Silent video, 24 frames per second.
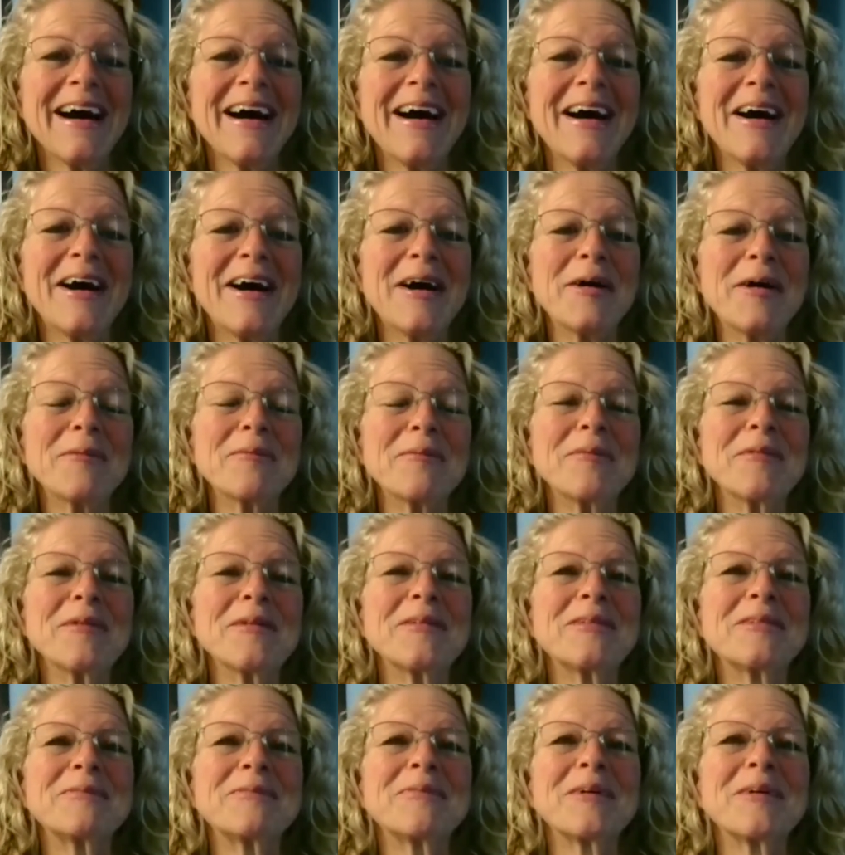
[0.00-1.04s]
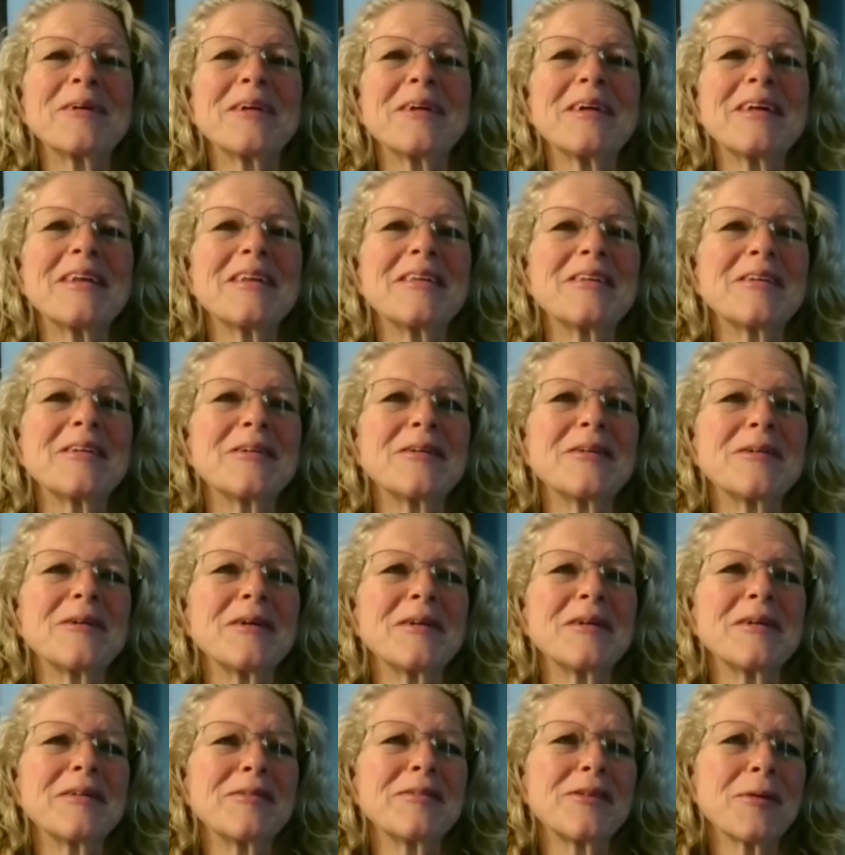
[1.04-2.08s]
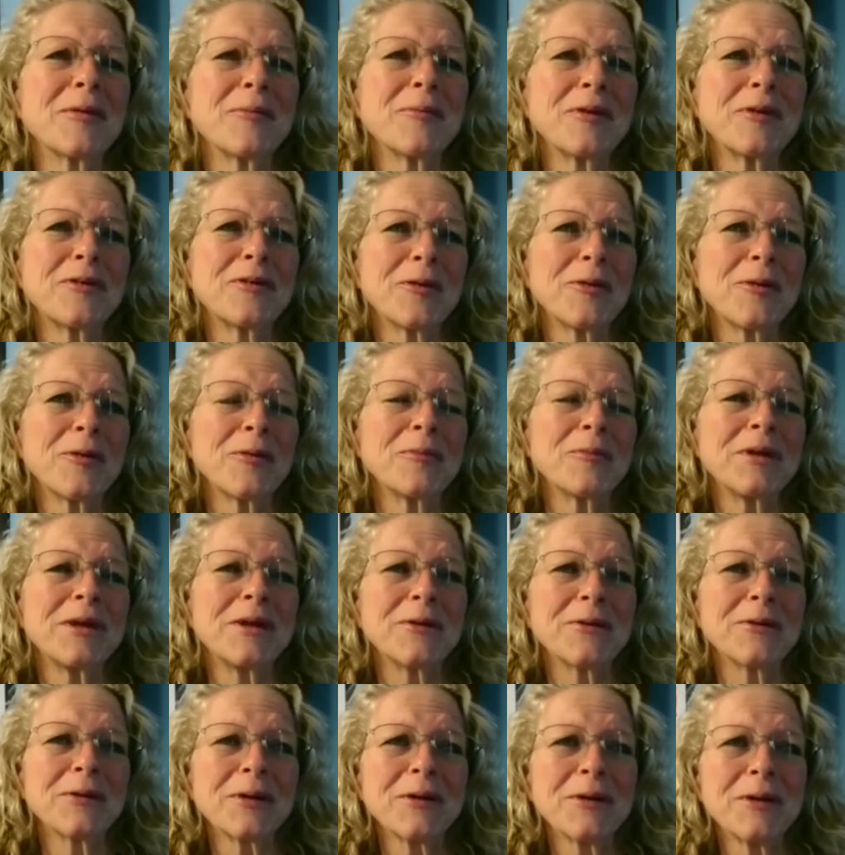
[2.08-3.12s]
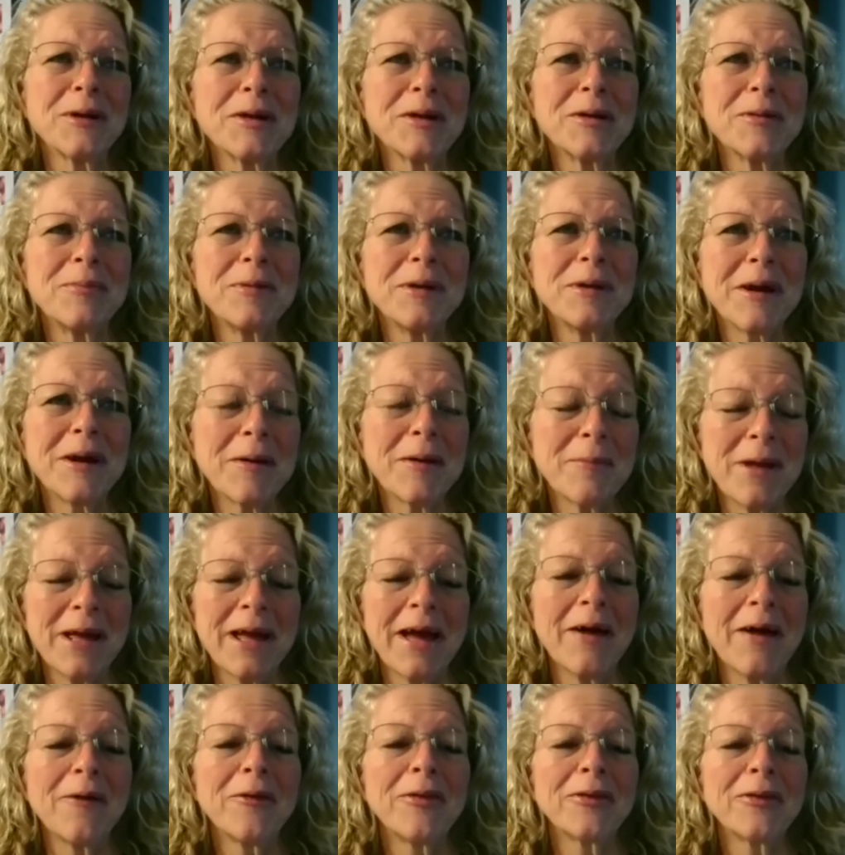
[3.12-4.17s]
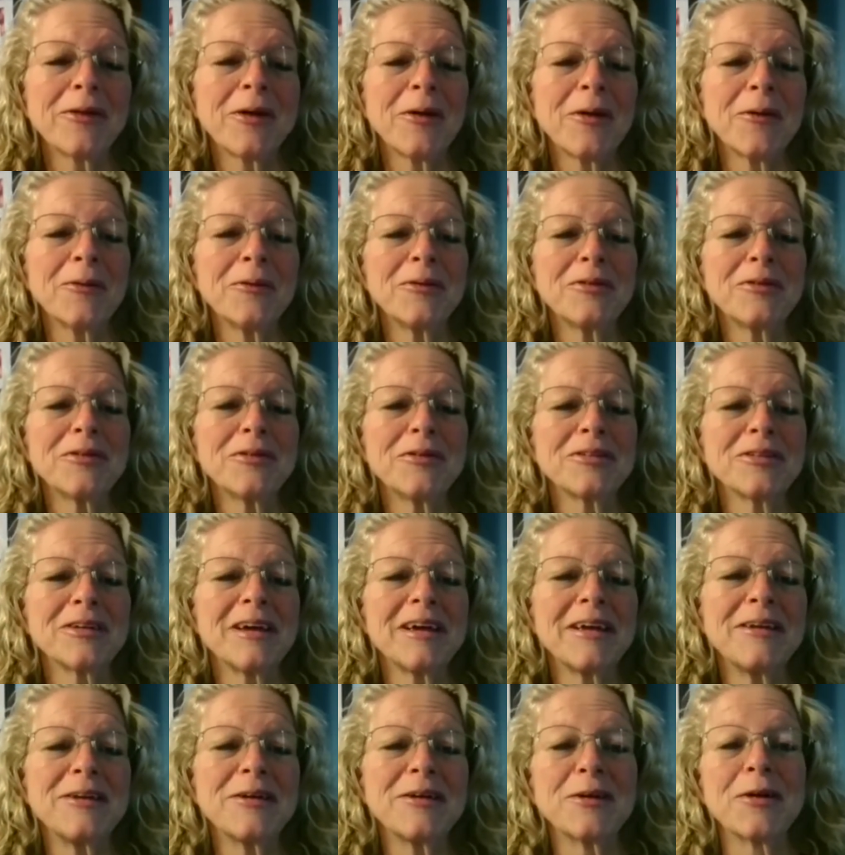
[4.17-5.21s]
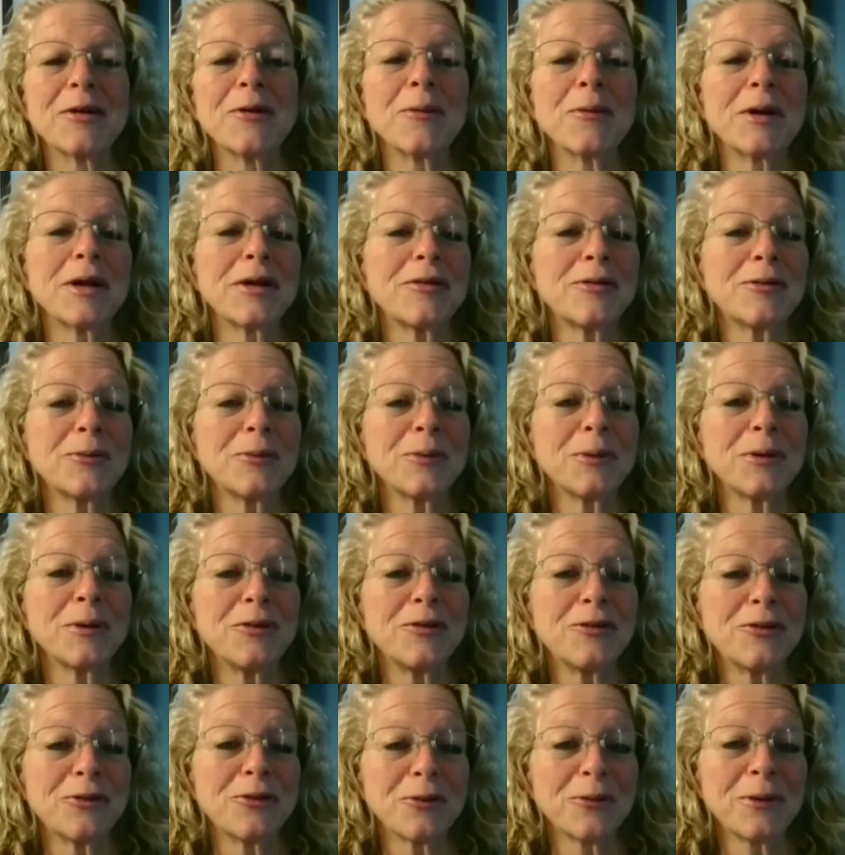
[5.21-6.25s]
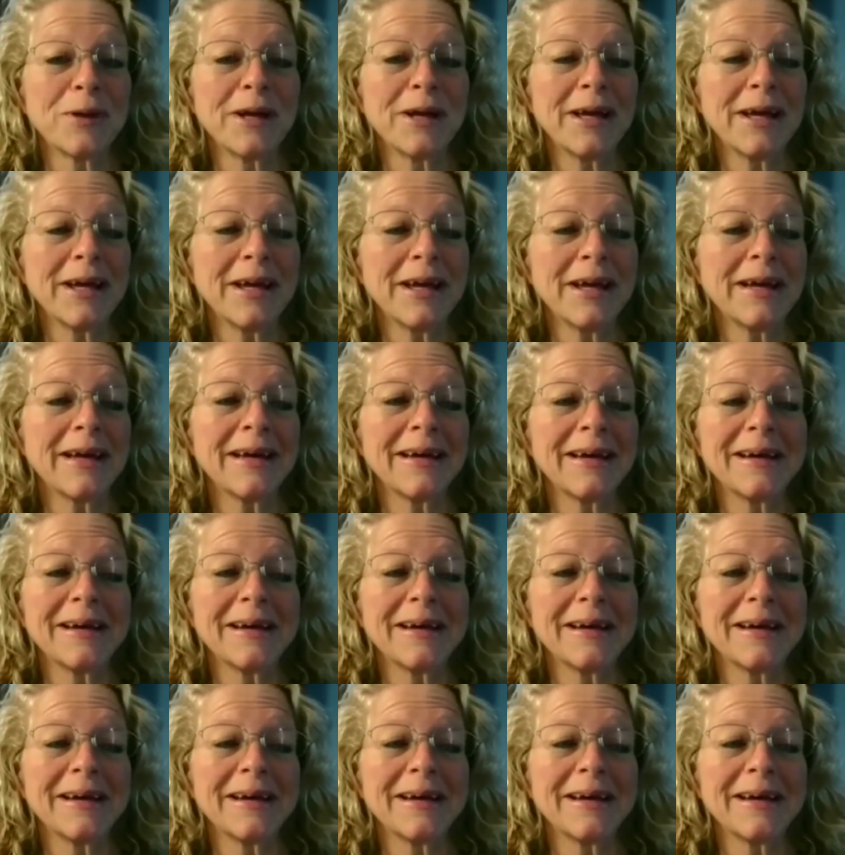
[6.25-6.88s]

Um, and if someone told me you're going to become a health coach and you're going to enjoy it,